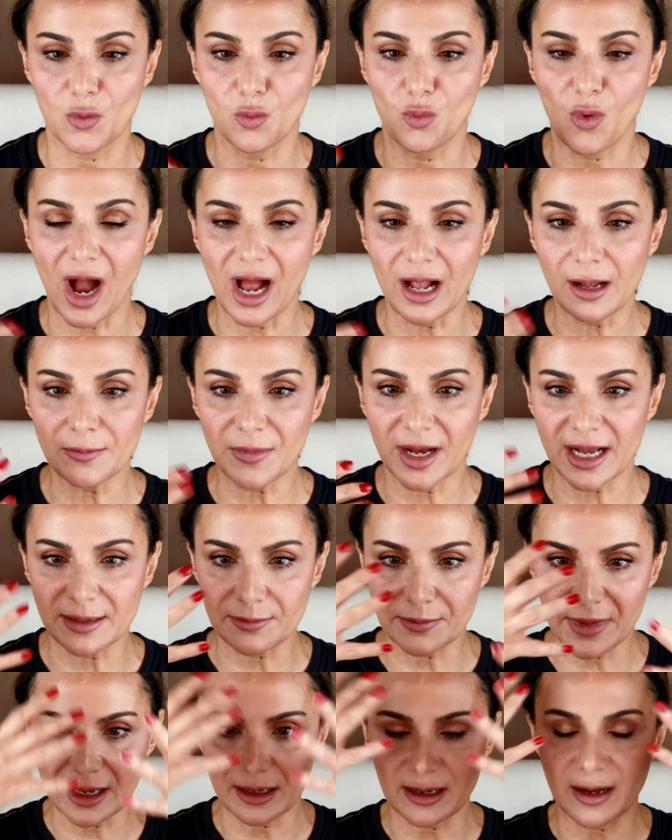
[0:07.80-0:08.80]
while my
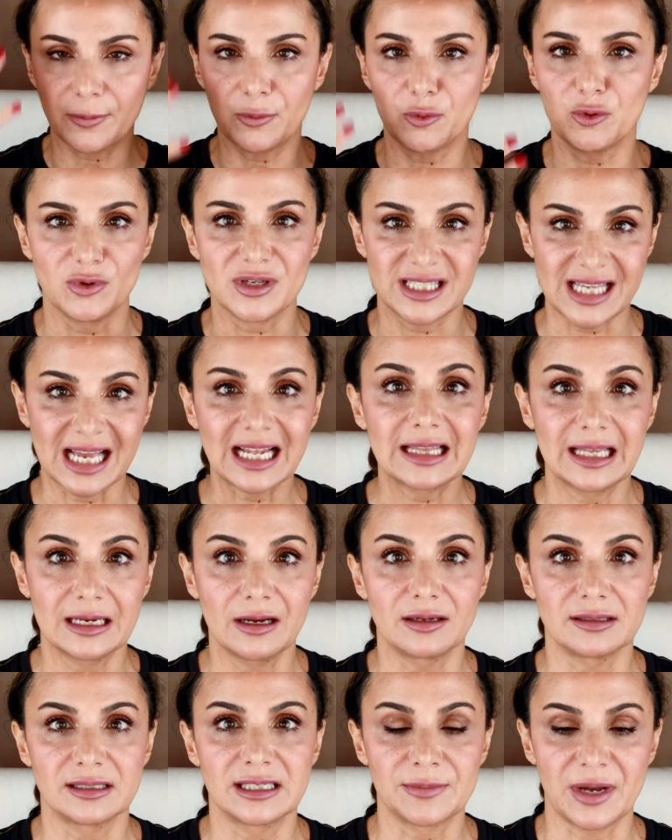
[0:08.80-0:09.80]
makeup was settling
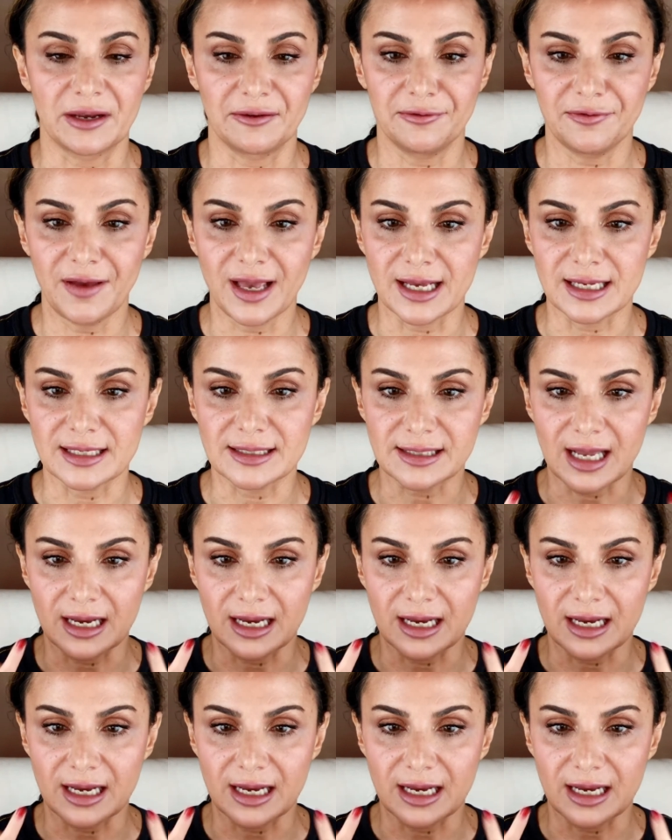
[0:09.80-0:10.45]
onto my face,